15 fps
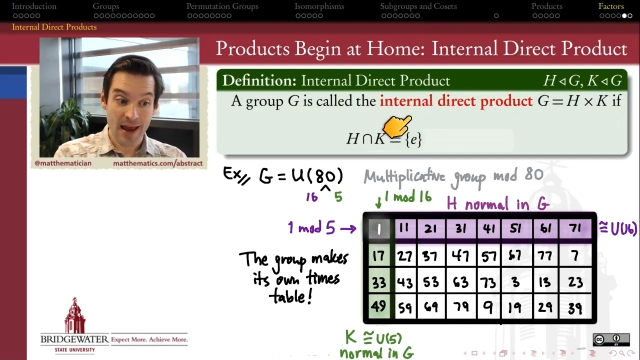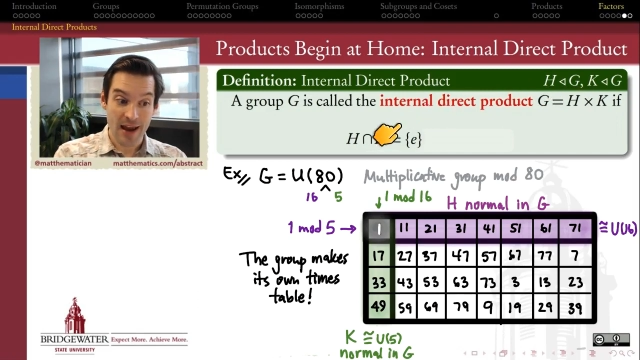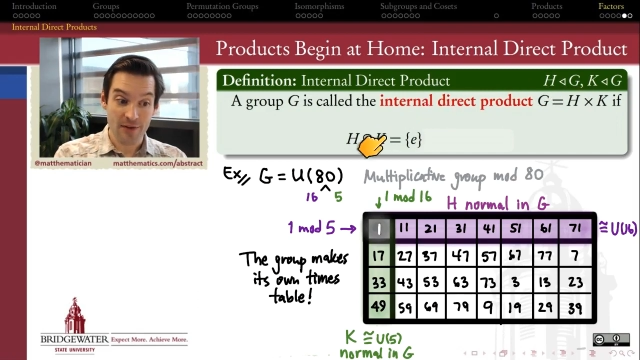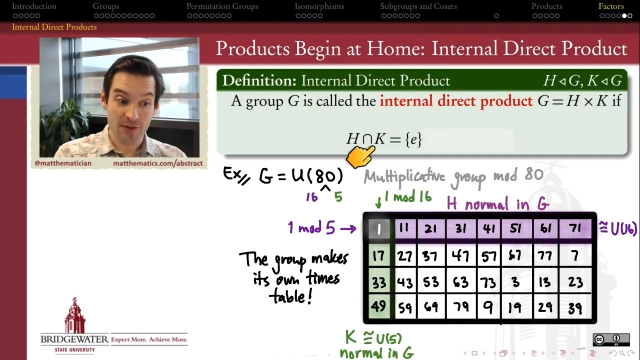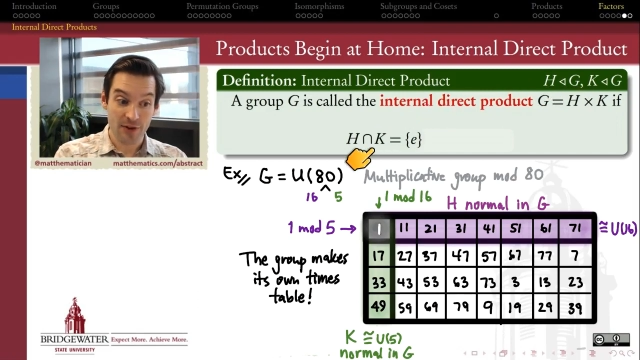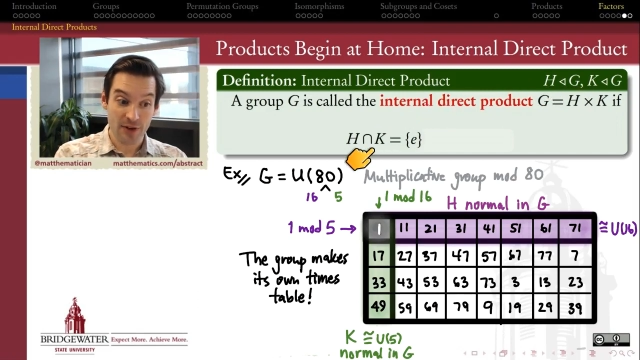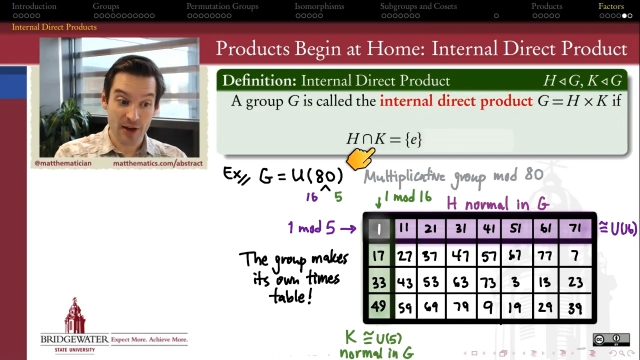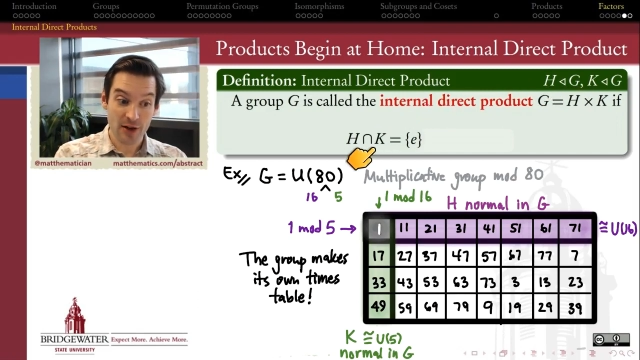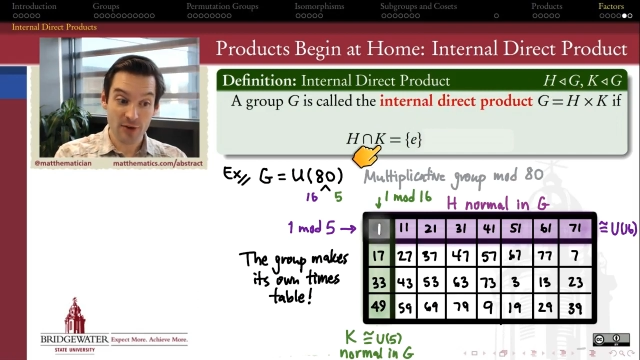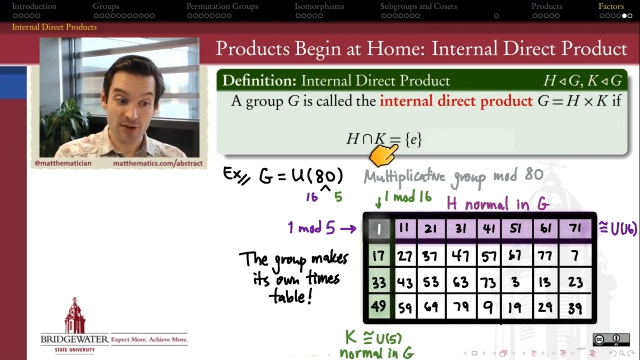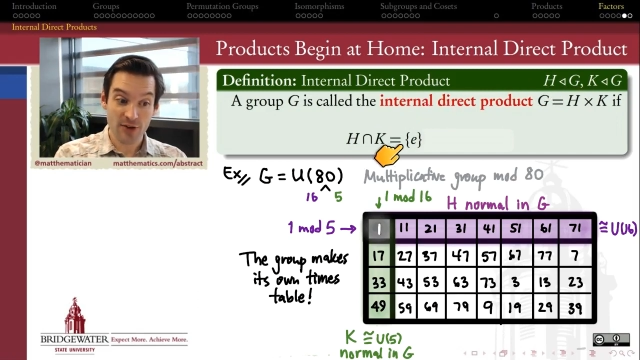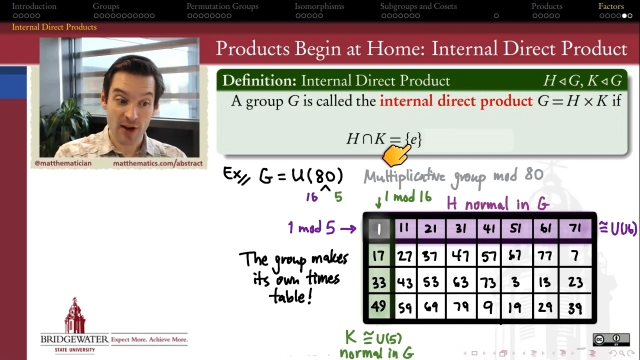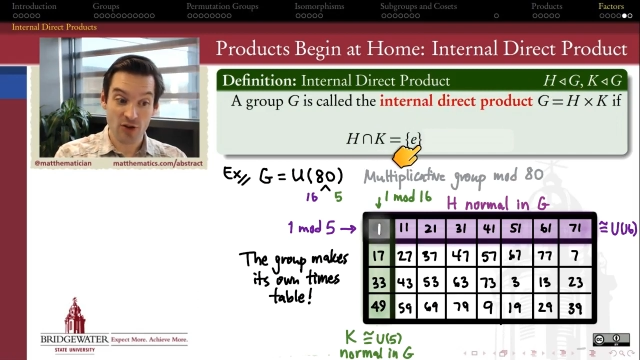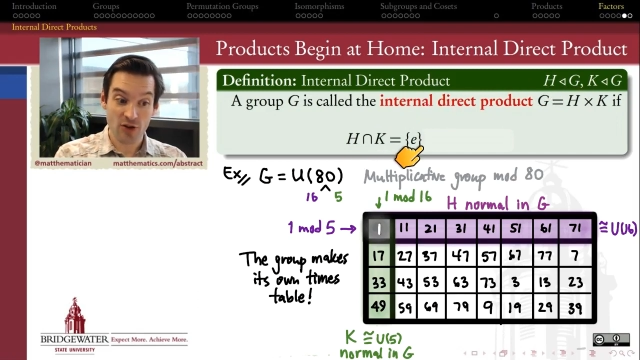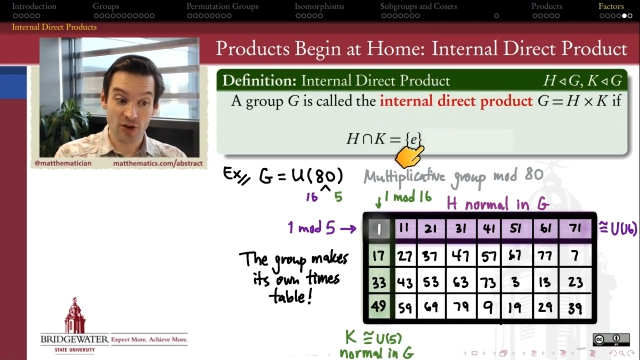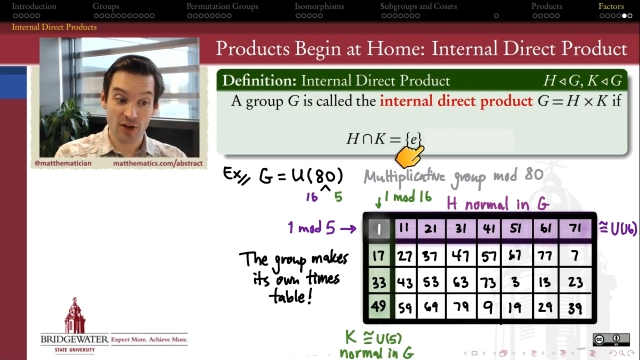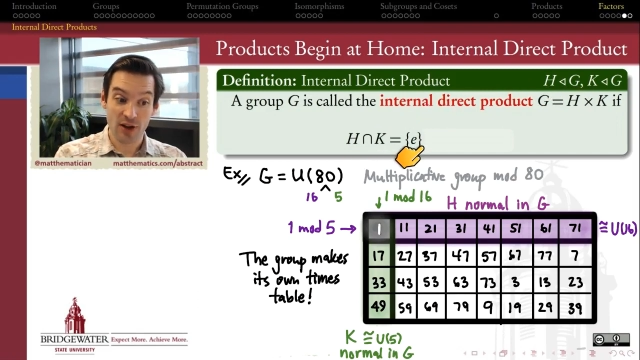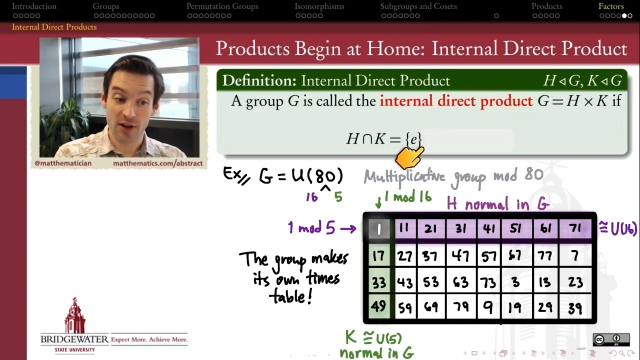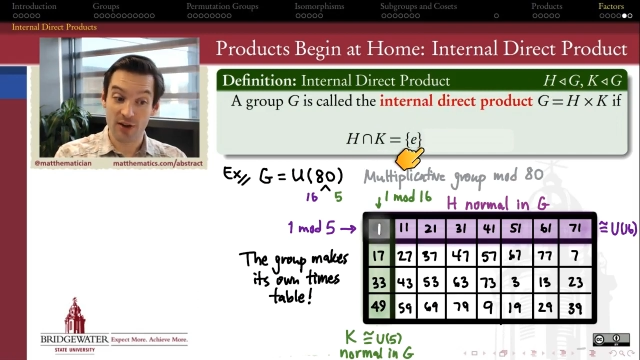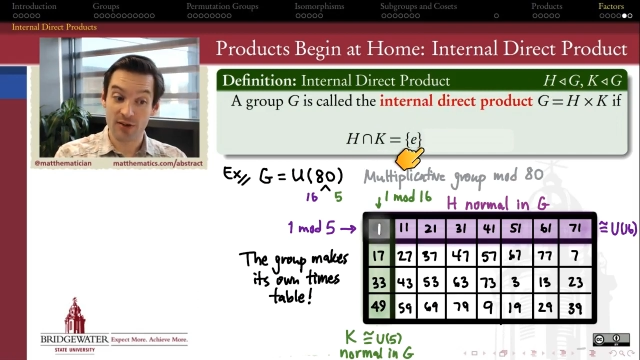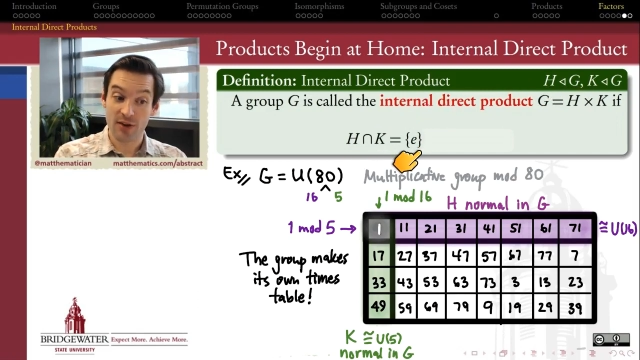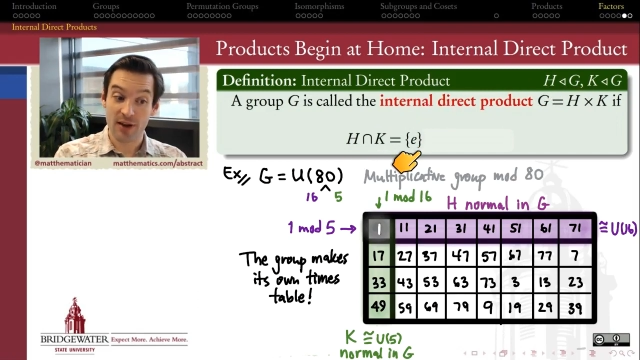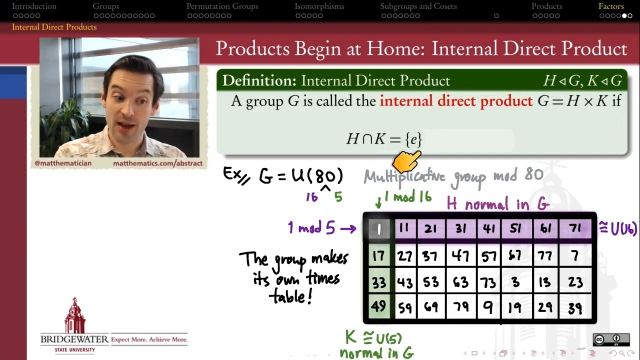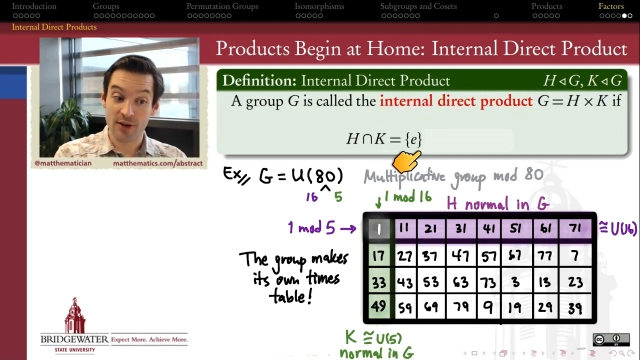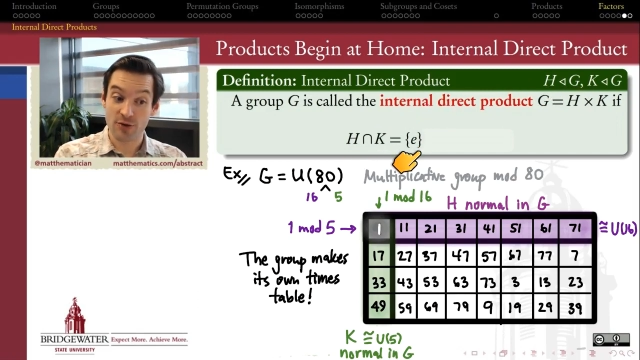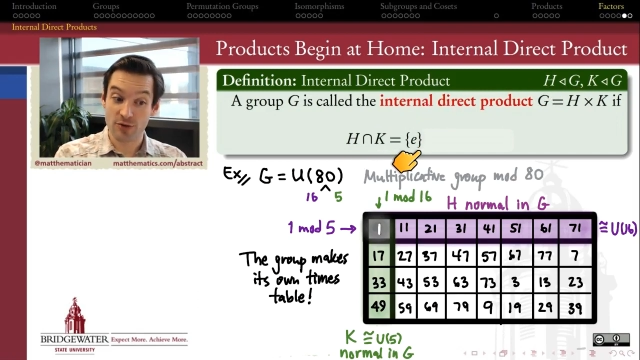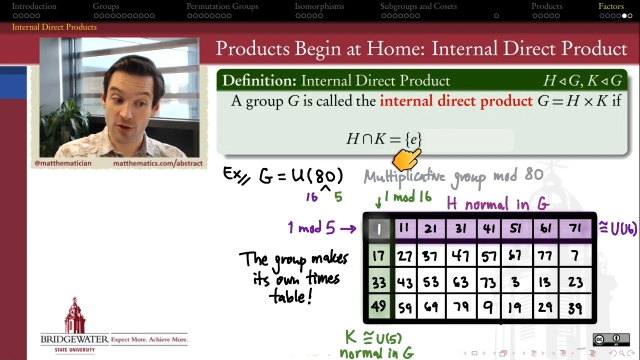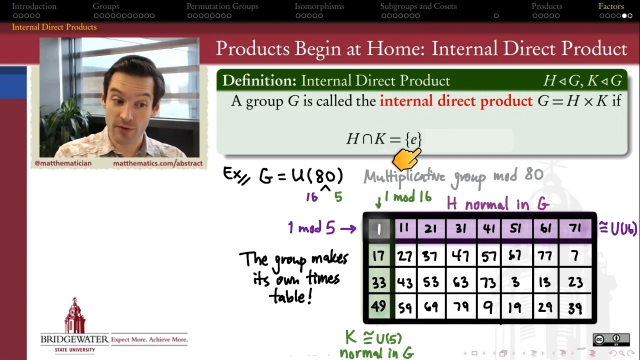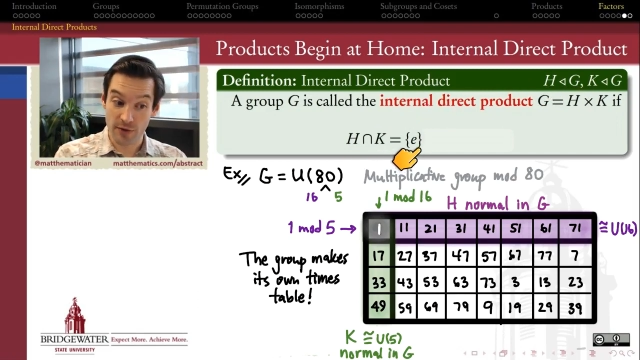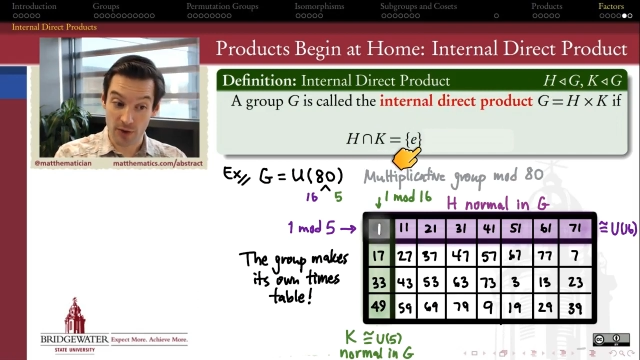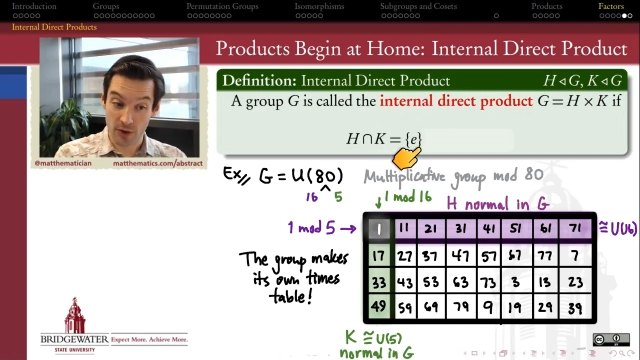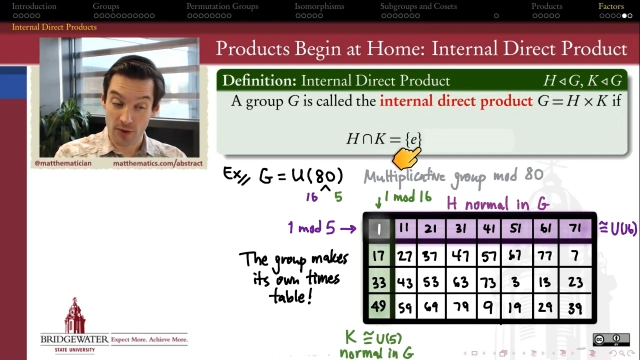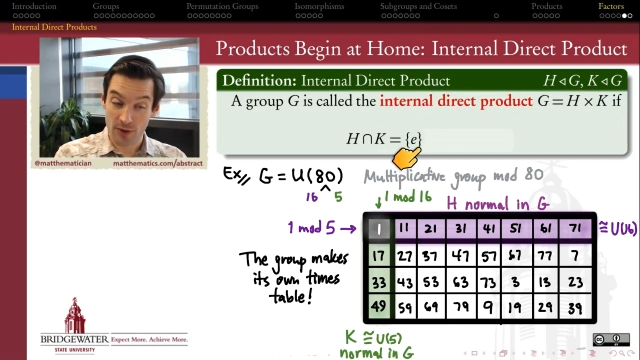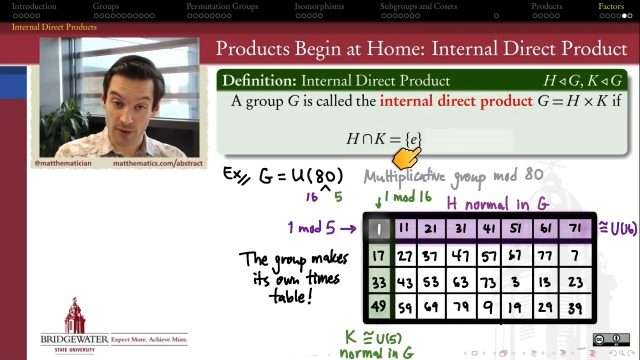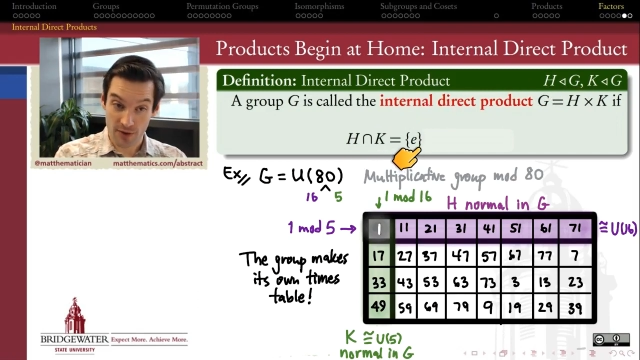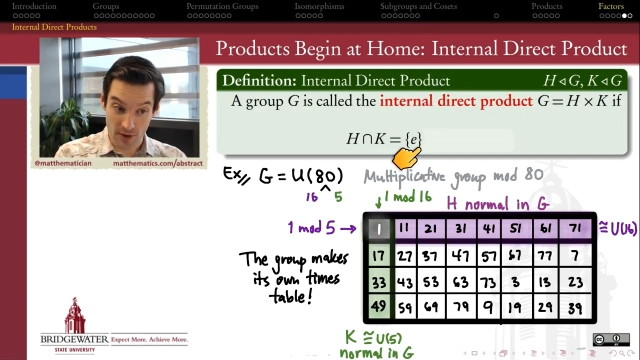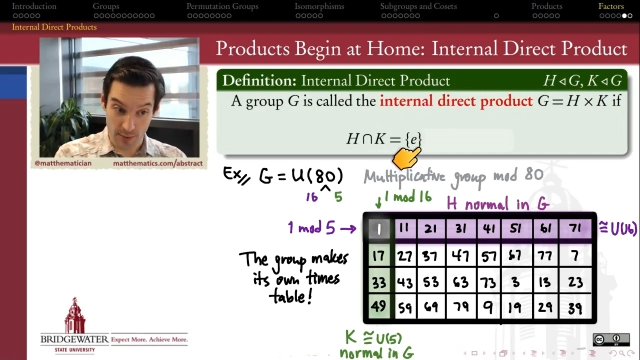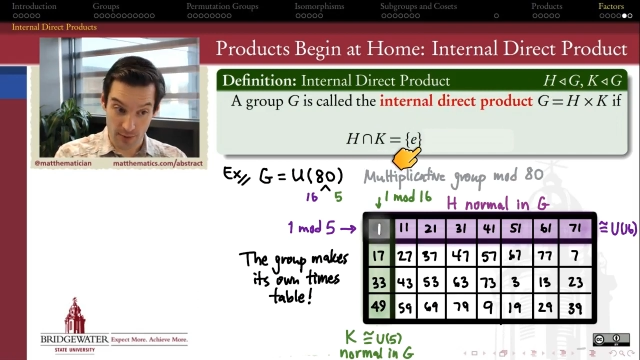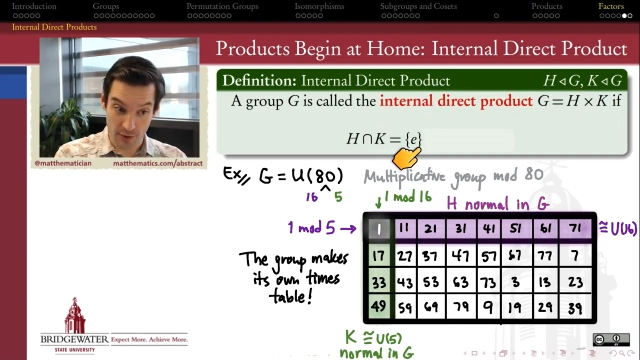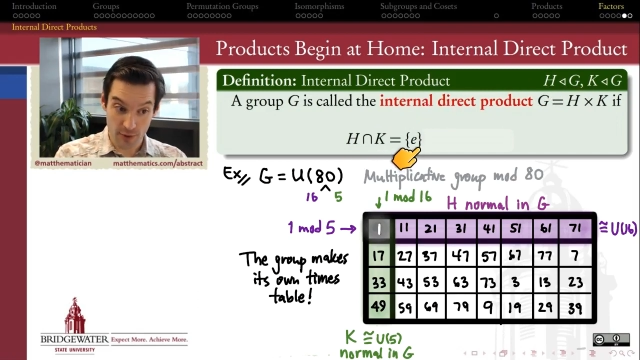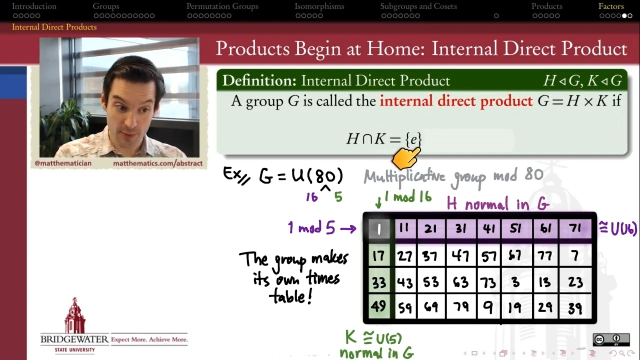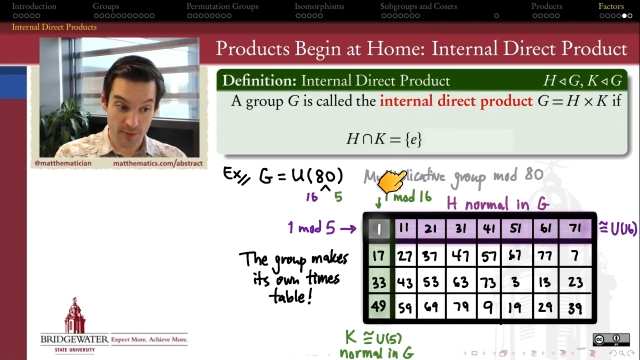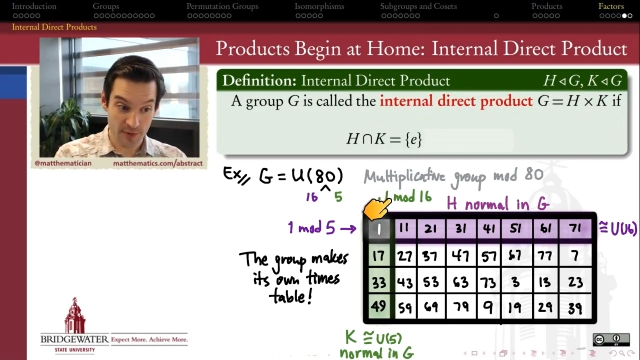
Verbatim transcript: if their intersection is a trivial subgroup,